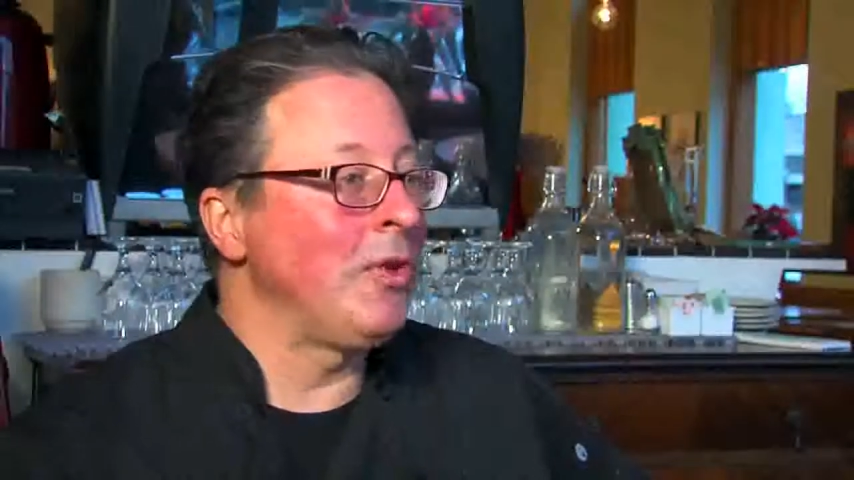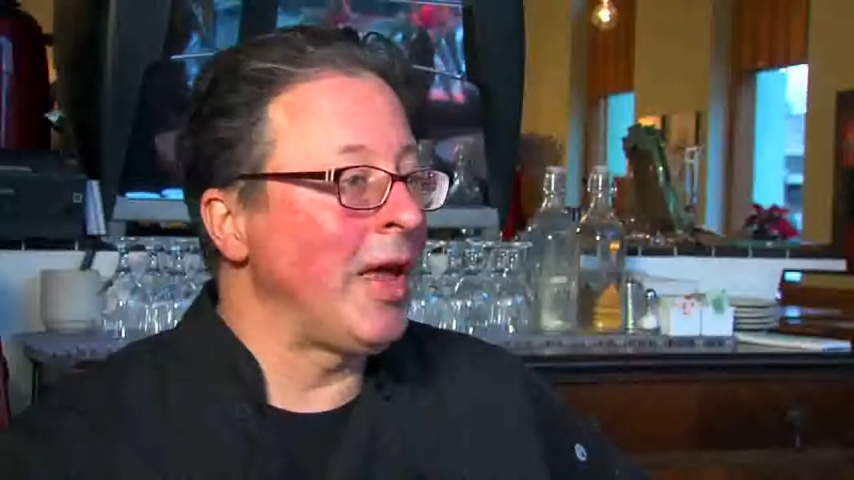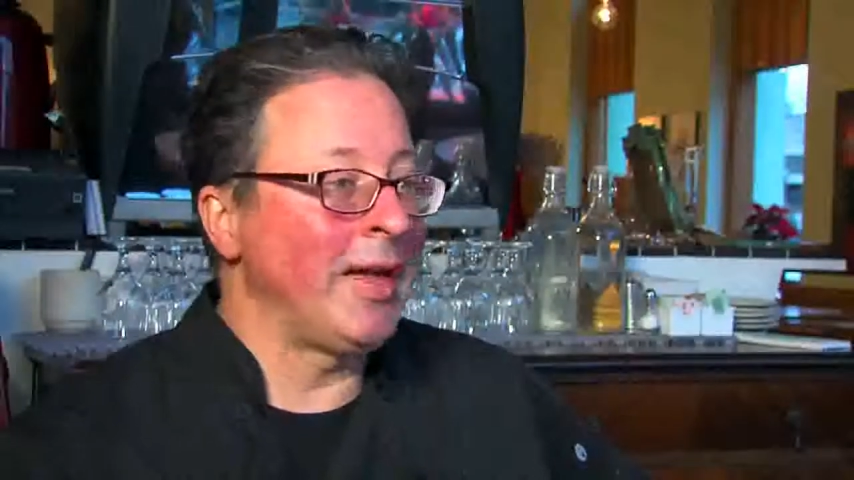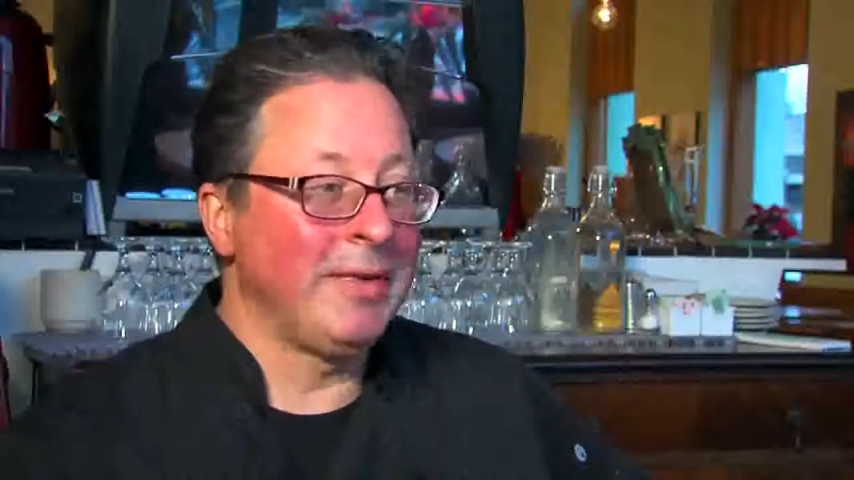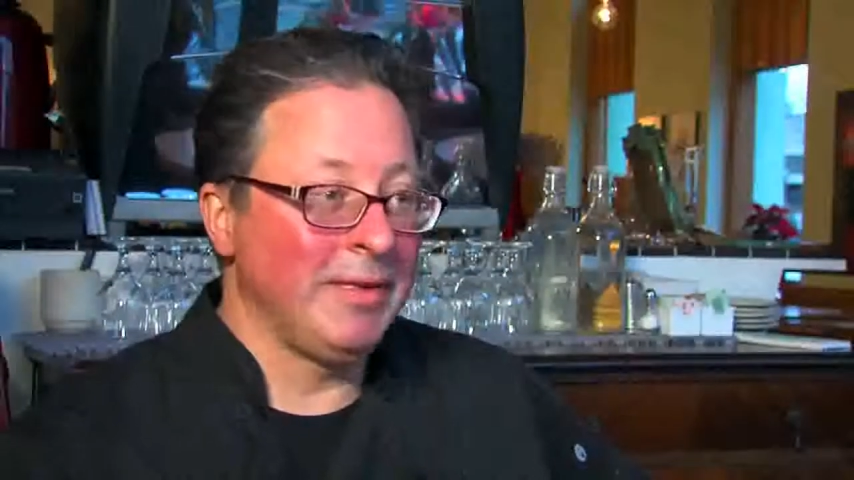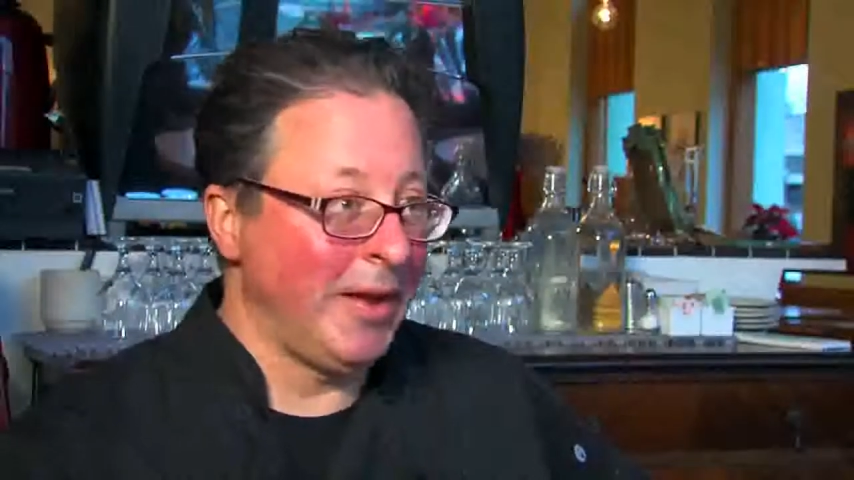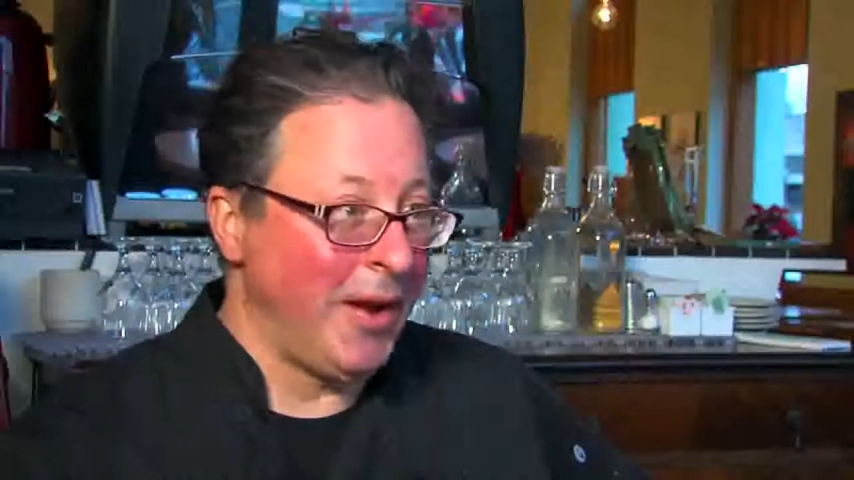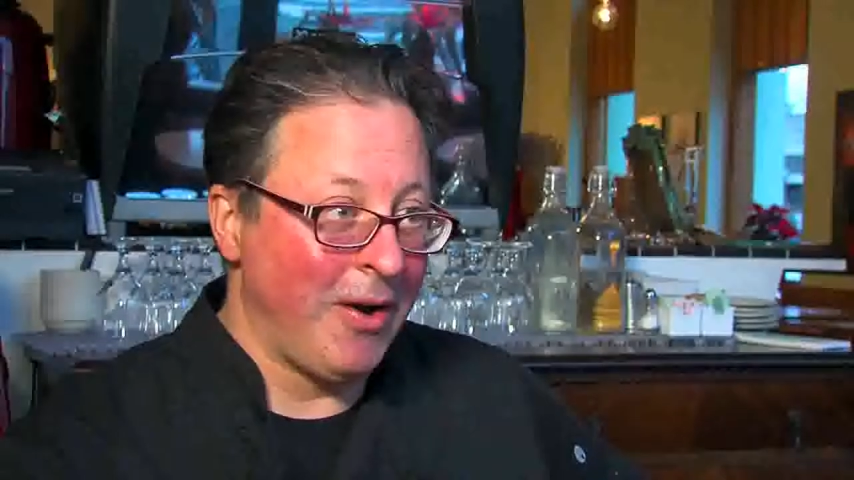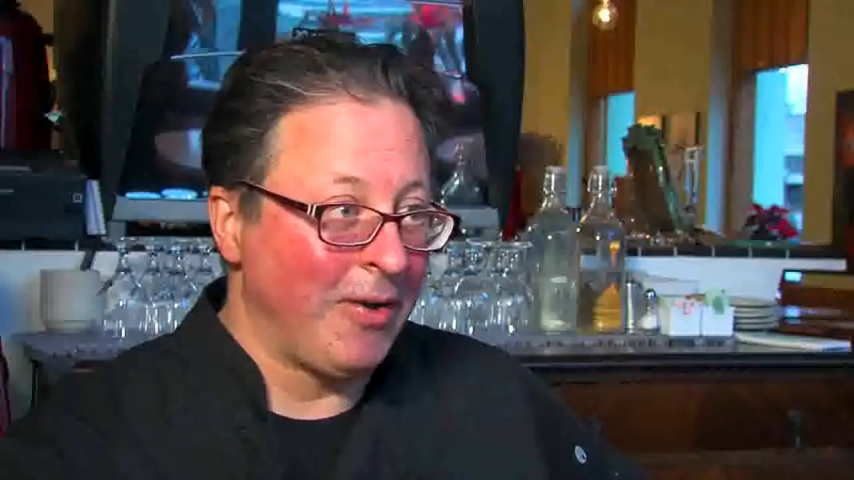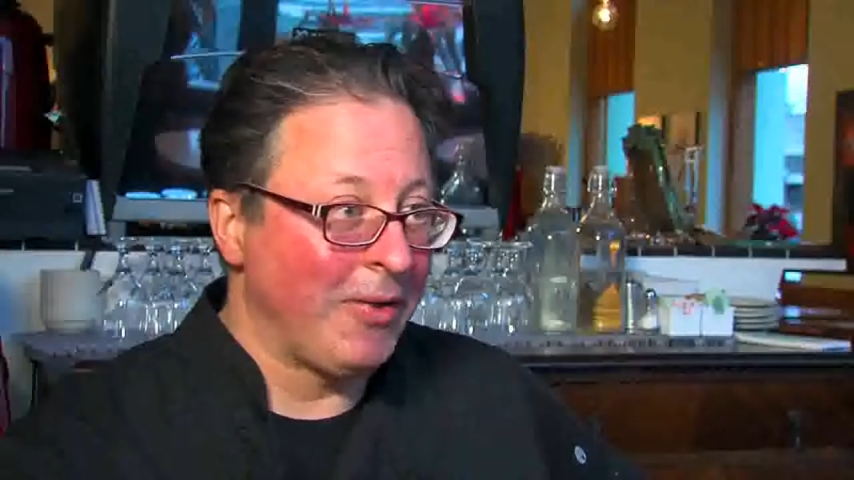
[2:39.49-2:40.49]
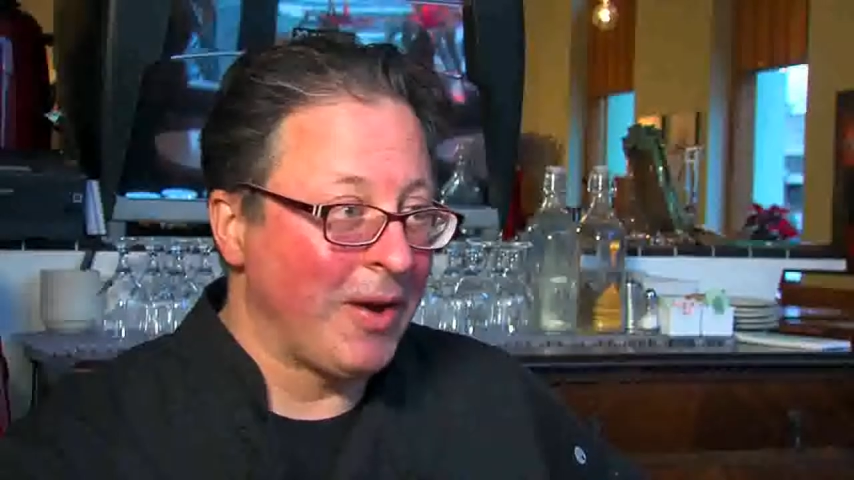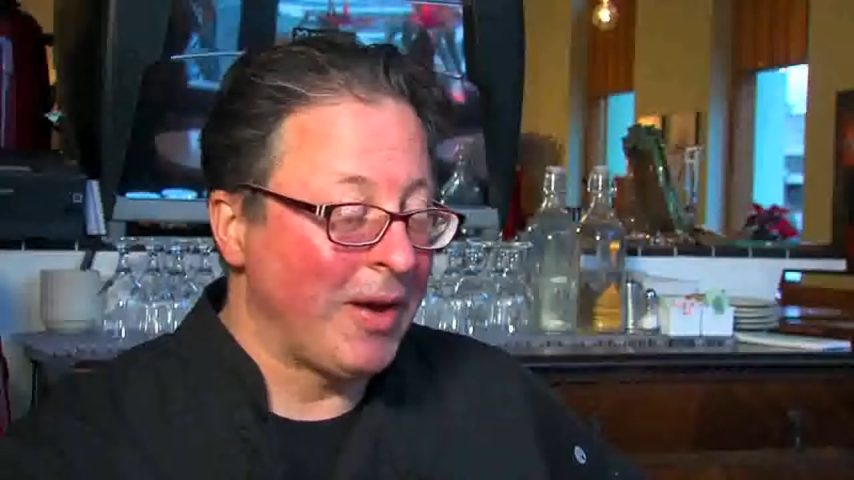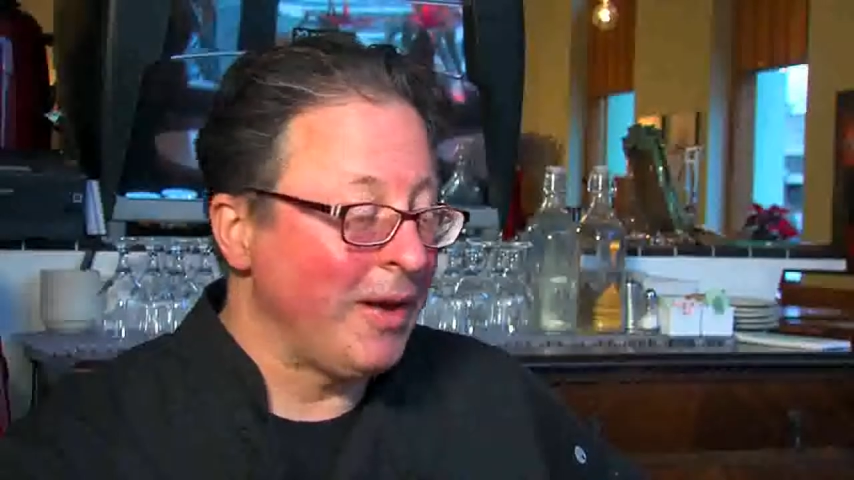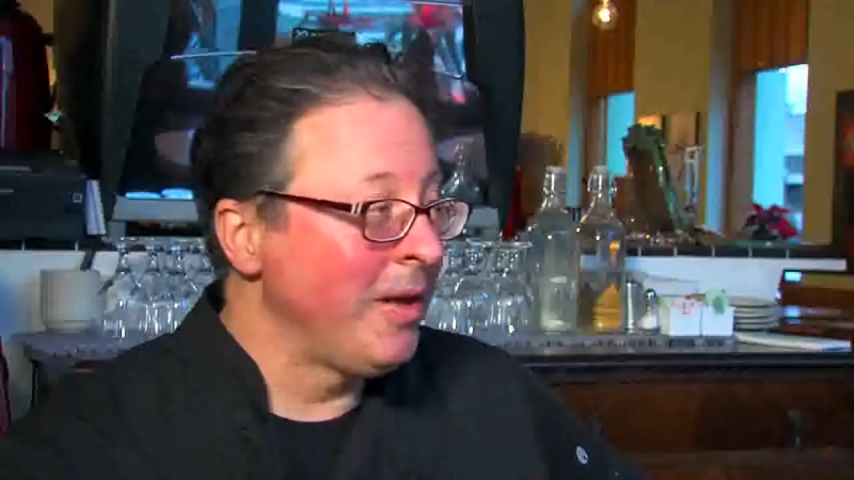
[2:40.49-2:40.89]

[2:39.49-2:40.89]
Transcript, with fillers: Latins there, right?